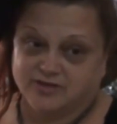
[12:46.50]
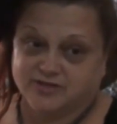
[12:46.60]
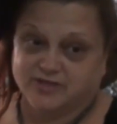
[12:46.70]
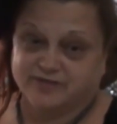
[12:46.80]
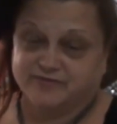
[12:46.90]

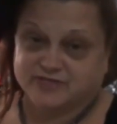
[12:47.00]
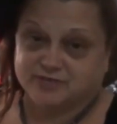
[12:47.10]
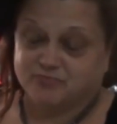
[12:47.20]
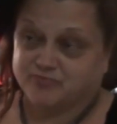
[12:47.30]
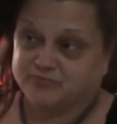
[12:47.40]
If it's
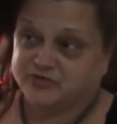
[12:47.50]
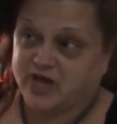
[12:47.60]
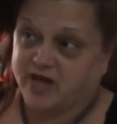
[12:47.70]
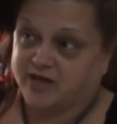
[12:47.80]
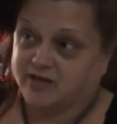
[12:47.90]
a
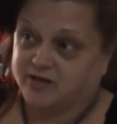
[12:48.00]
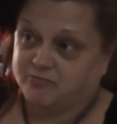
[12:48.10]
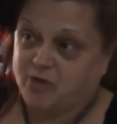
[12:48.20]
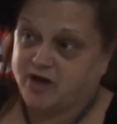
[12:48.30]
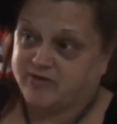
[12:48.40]
Jack, a
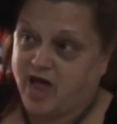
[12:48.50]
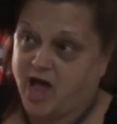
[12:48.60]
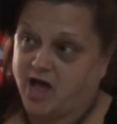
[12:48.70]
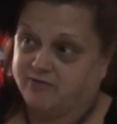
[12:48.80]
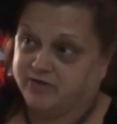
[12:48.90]
pirate
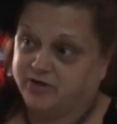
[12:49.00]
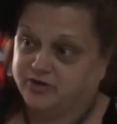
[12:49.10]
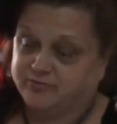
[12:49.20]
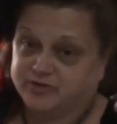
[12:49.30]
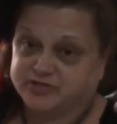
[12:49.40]
hat, I want you
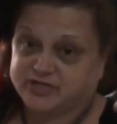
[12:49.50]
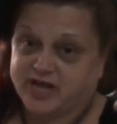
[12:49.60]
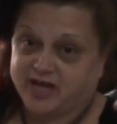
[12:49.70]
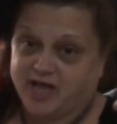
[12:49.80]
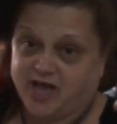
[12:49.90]
to put
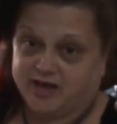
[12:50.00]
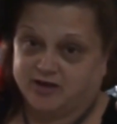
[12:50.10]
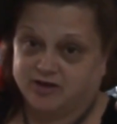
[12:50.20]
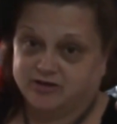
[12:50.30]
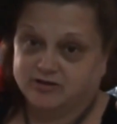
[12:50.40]
Jack hat
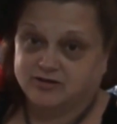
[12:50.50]
on